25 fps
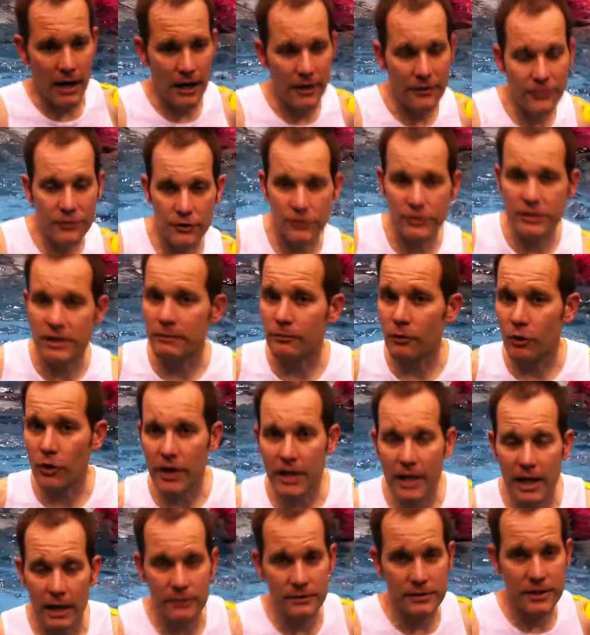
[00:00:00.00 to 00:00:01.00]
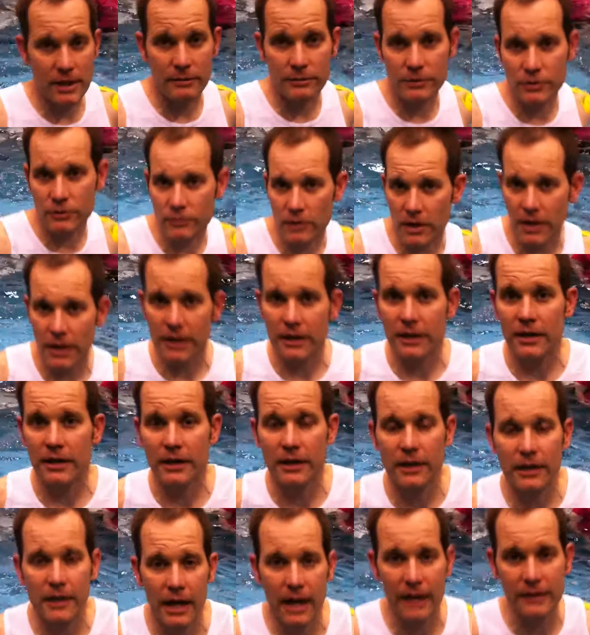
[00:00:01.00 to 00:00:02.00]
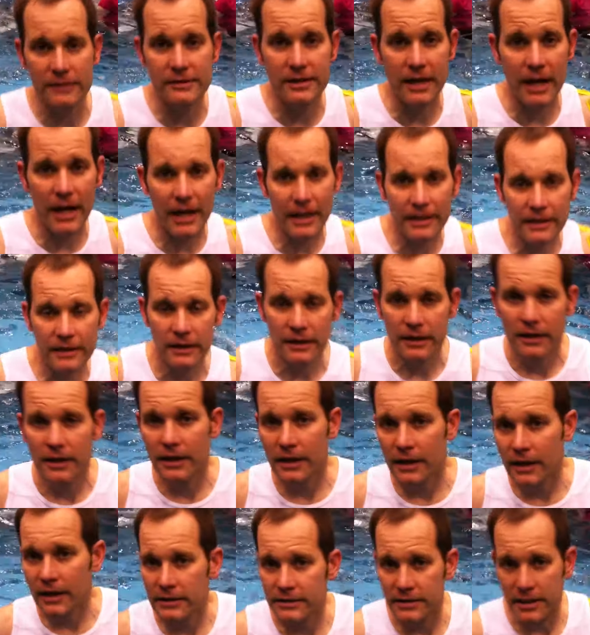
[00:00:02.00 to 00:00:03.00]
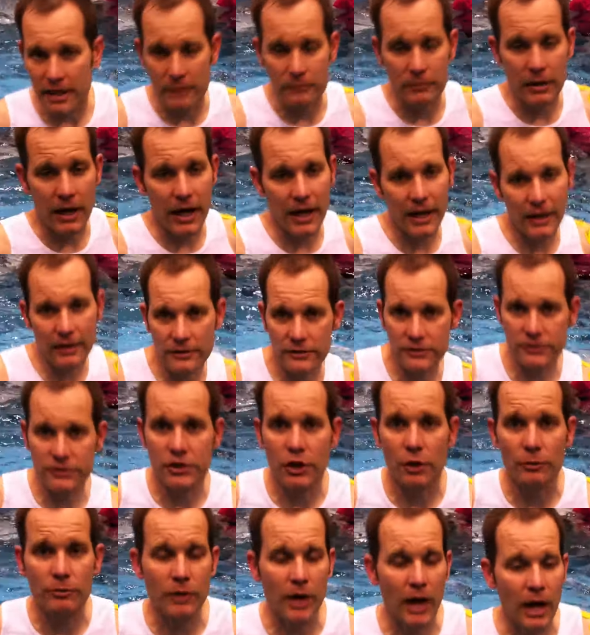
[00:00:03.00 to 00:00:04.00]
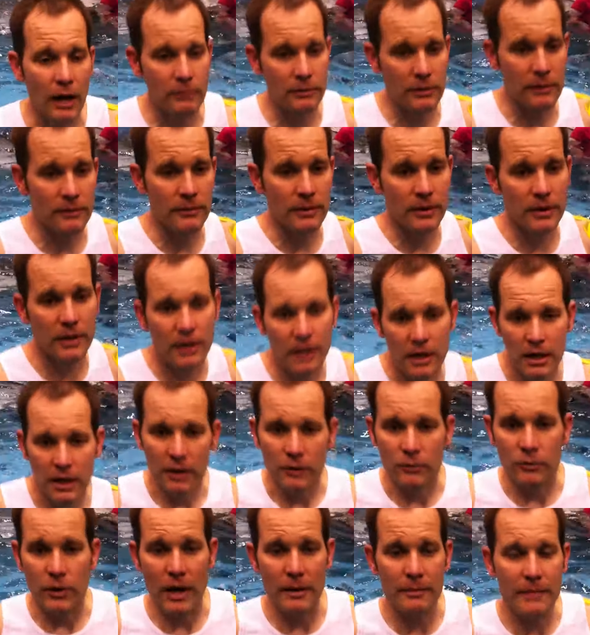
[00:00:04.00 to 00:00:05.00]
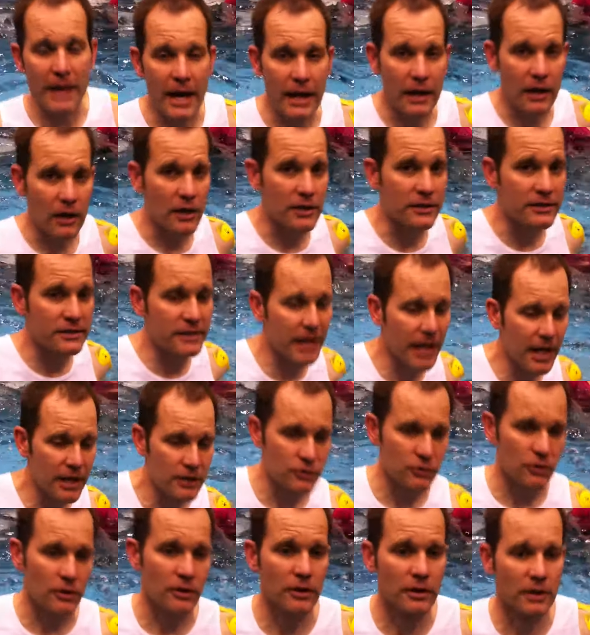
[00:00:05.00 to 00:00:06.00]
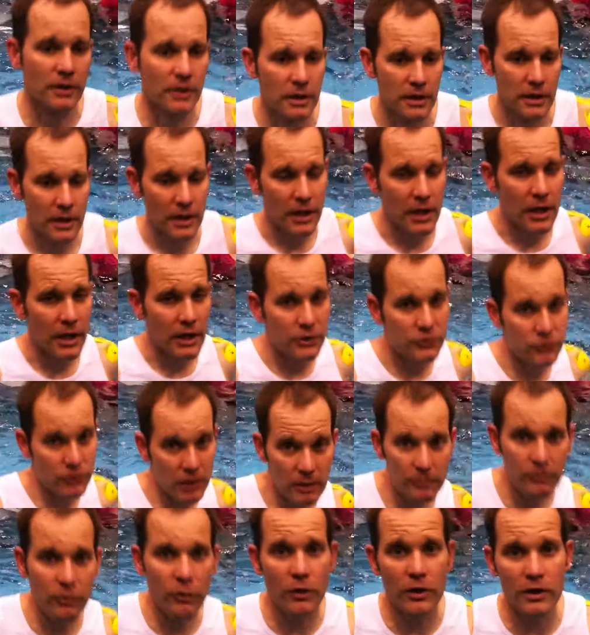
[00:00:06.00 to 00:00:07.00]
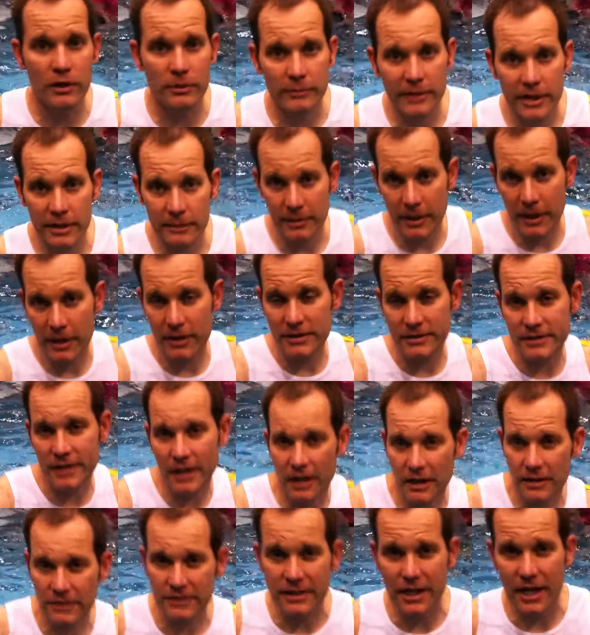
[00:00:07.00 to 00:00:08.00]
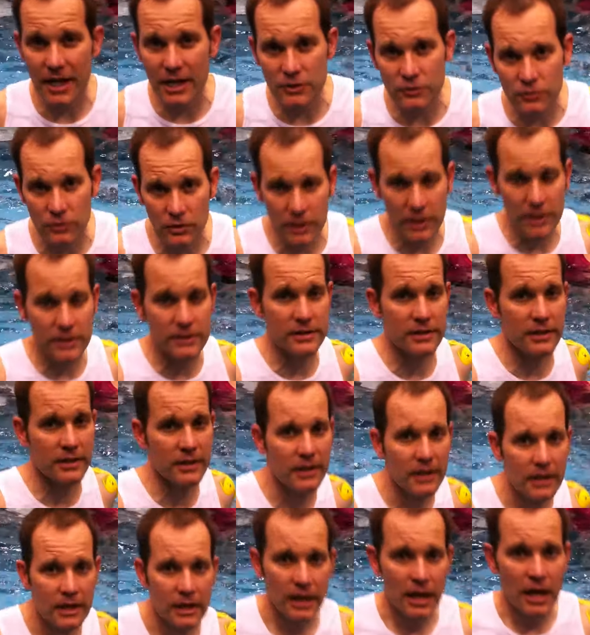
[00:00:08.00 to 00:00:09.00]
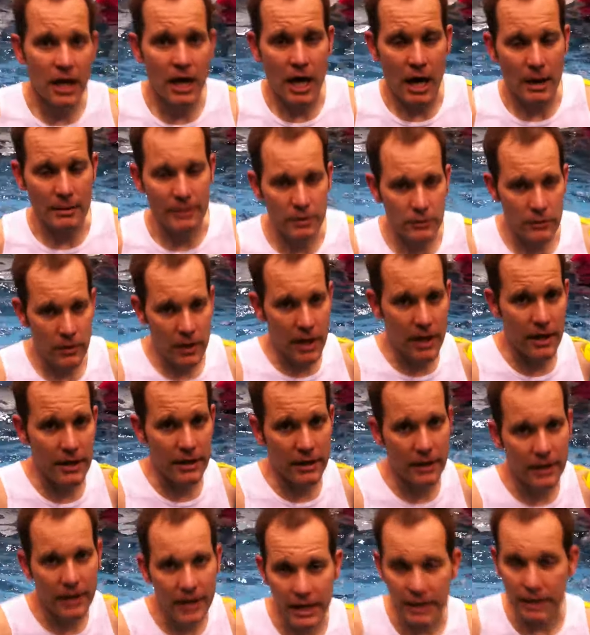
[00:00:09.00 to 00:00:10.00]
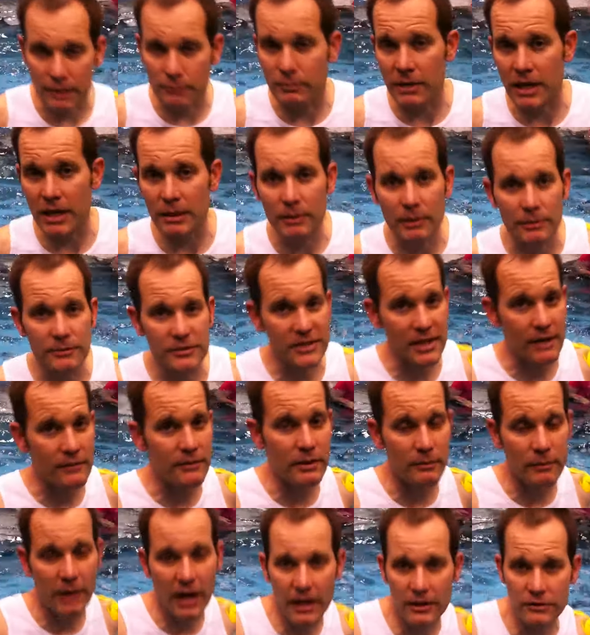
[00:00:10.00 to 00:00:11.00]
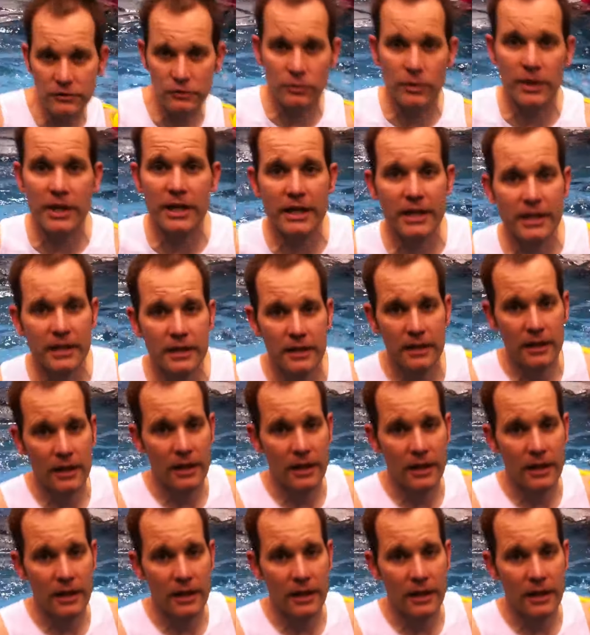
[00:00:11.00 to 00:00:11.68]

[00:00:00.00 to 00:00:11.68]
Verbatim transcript: Uh, Thursday morning I was able to run outside 10 miles, no problem, right back on schedule. It's really important to me to be able to stay on schedule because I'm going to run at the minimum 70 miles a week,